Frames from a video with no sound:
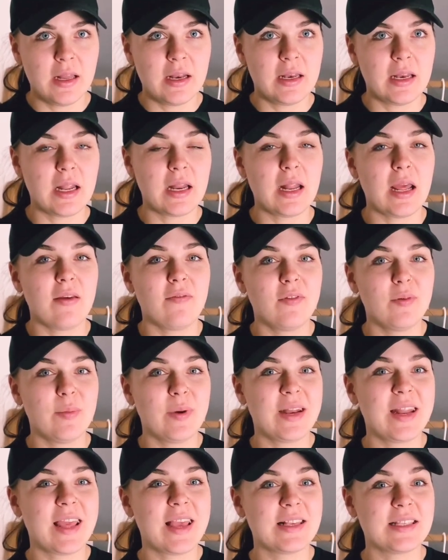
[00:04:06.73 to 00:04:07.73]
Not
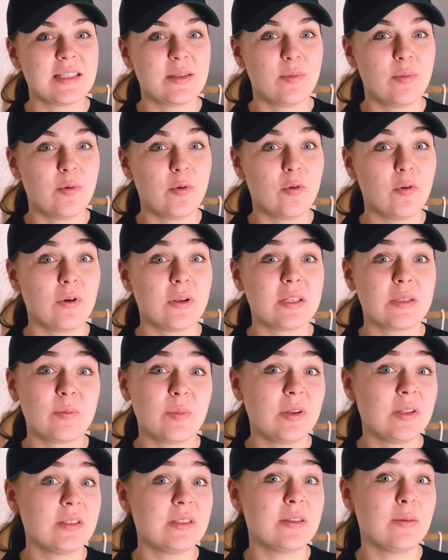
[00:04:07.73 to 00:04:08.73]
everybody has
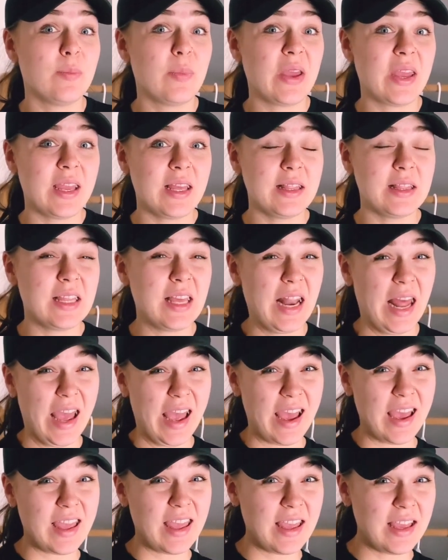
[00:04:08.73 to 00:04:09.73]
experienced the pain that
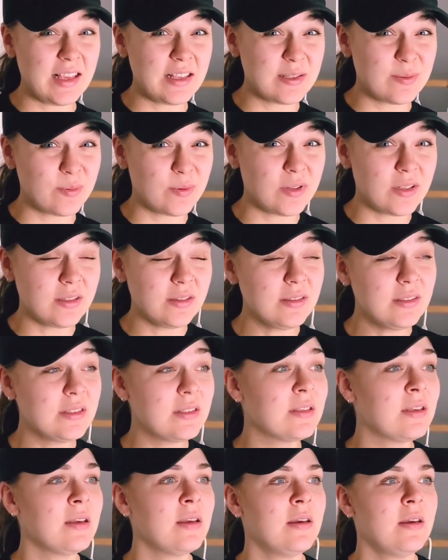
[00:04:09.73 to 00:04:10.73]
I experienced,